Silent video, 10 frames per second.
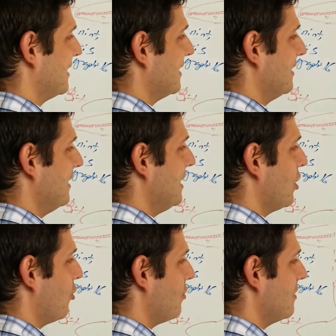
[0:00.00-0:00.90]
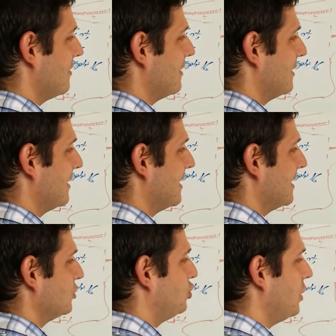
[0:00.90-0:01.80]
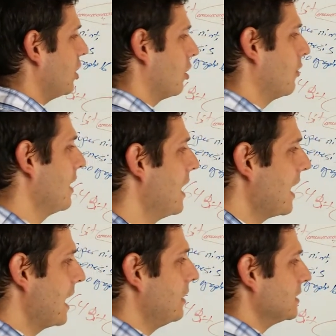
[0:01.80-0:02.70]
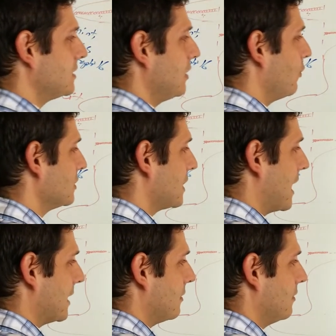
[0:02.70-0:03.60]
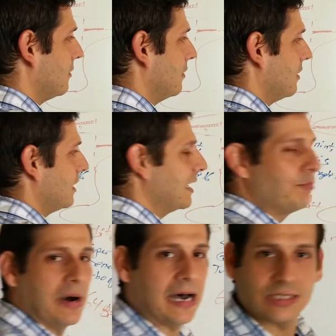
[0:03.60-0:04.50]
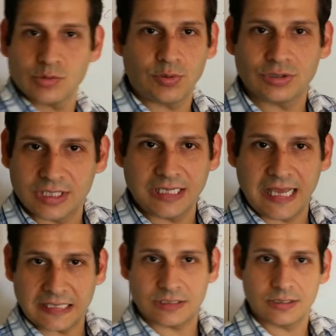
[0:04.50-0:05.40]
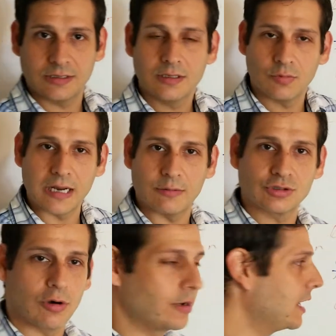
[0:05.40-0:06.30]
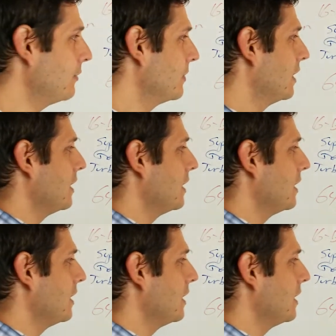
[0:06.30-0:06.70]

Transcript: Neo Geo. And this thing was like impossible to get when I was growing up.